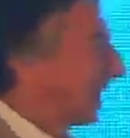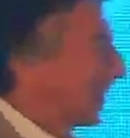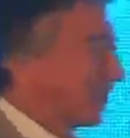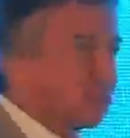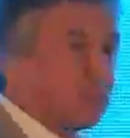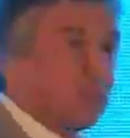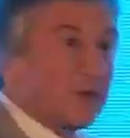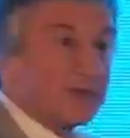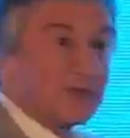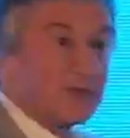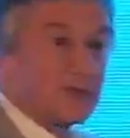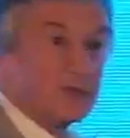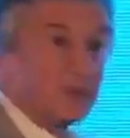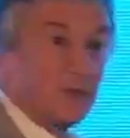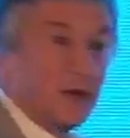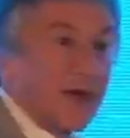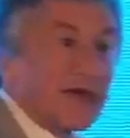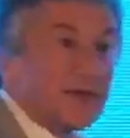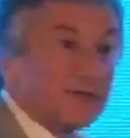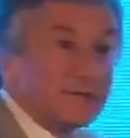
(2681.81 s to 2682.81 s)
that's one of the
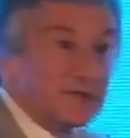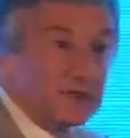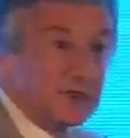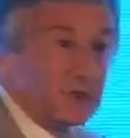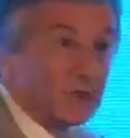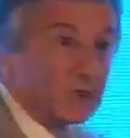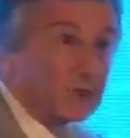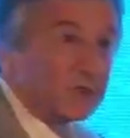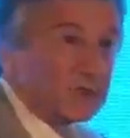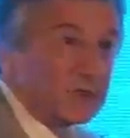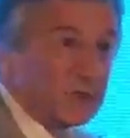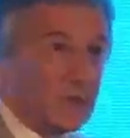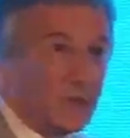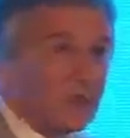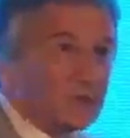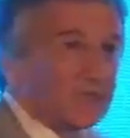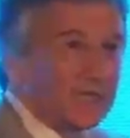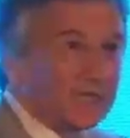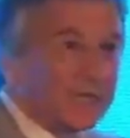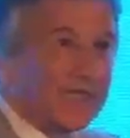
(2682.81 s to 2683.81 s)
drivers here that's
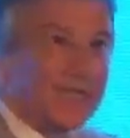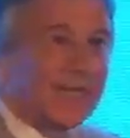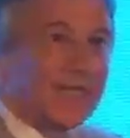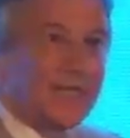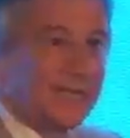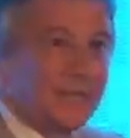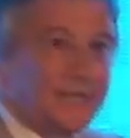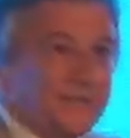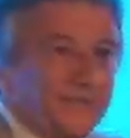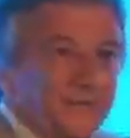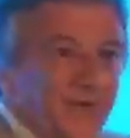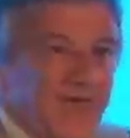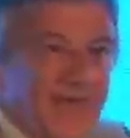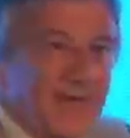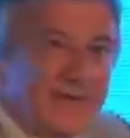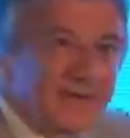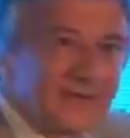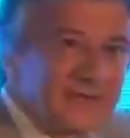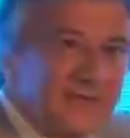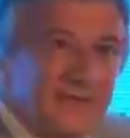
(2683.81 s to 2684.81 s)
causing the
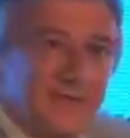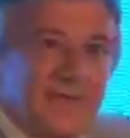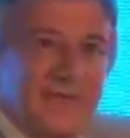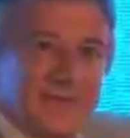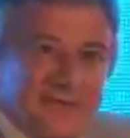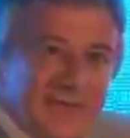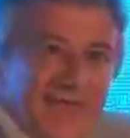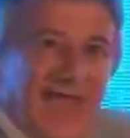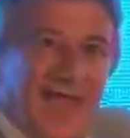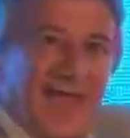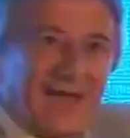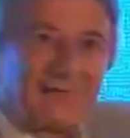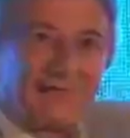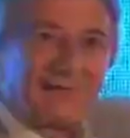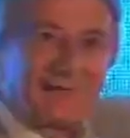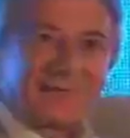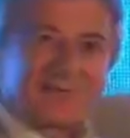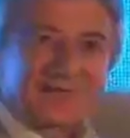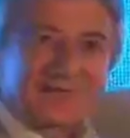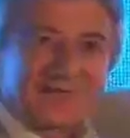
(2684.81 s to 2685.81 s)
friends to
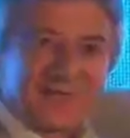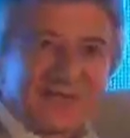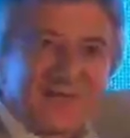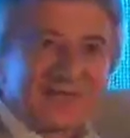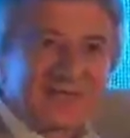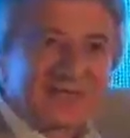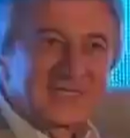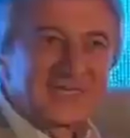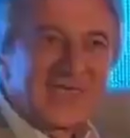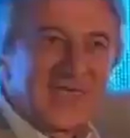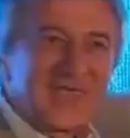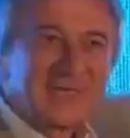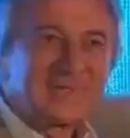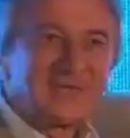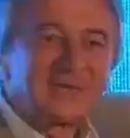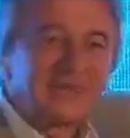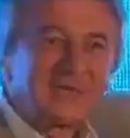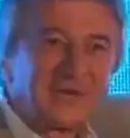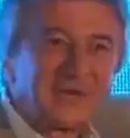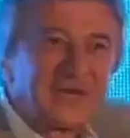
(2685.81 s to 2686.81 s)
have this
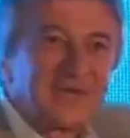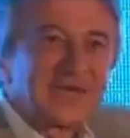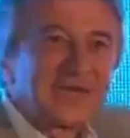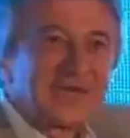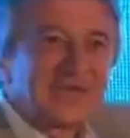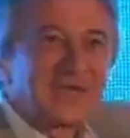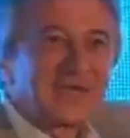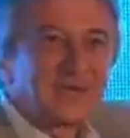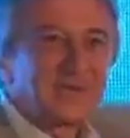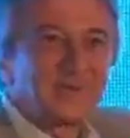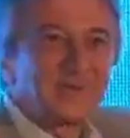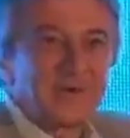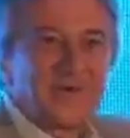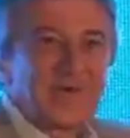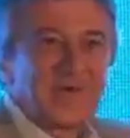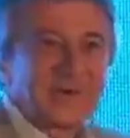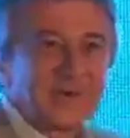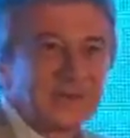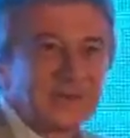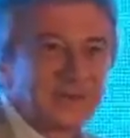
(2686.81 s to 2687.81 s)
same affinity to the
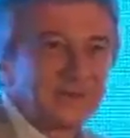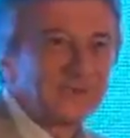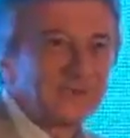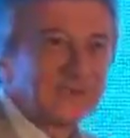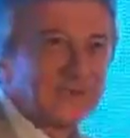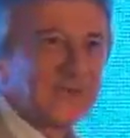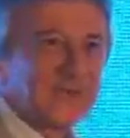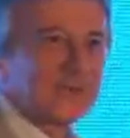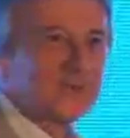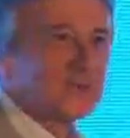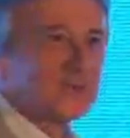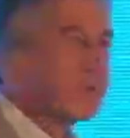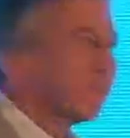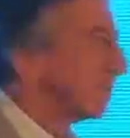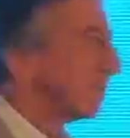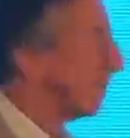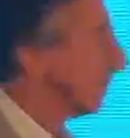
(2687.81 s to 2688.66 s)
brand compared to